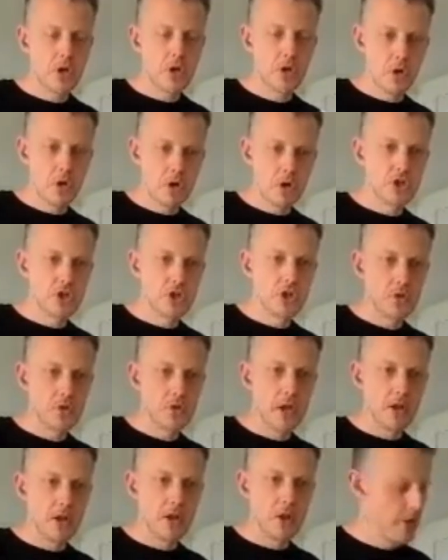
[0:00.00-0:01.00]
I showed
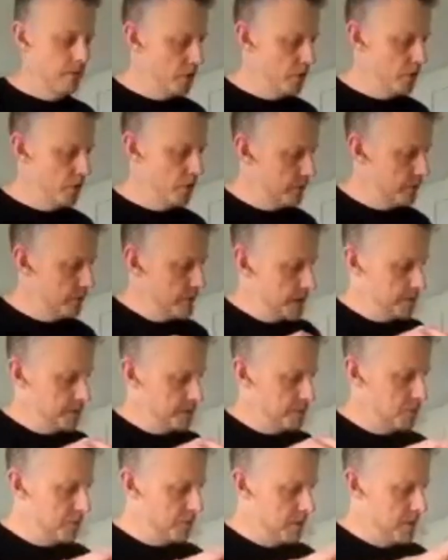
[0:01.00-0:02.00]
that live on the
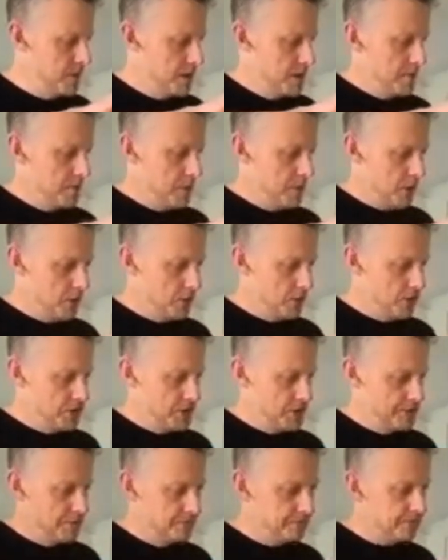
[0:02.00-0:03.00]
Facebook
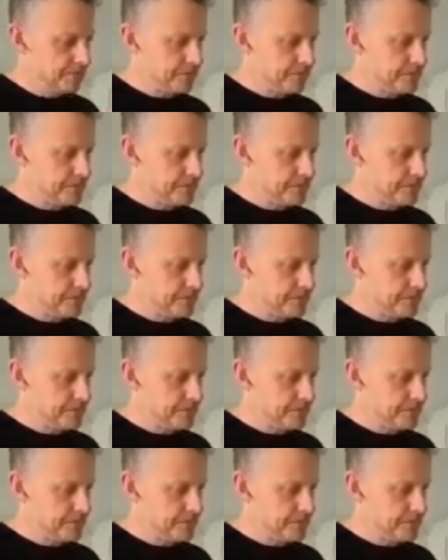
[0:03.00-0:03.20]
post.